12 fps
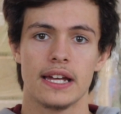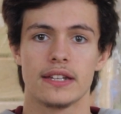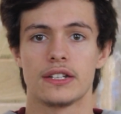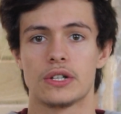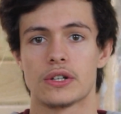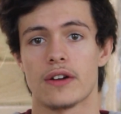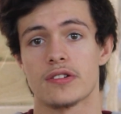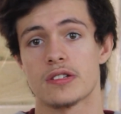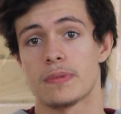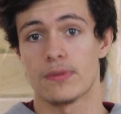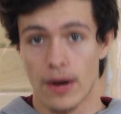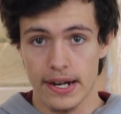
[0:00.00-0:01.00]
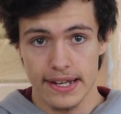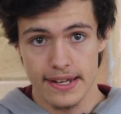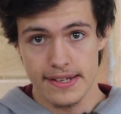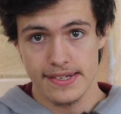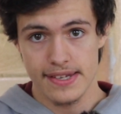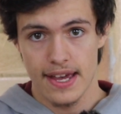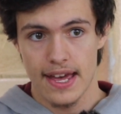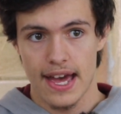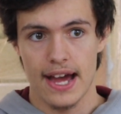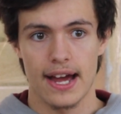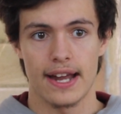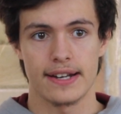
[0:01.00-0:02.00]
that you're going to be running is,
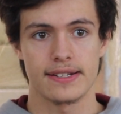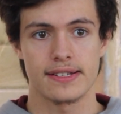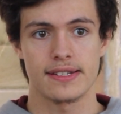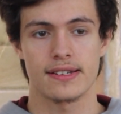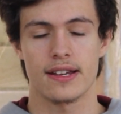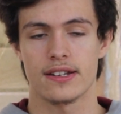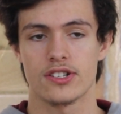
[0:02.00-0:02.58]
and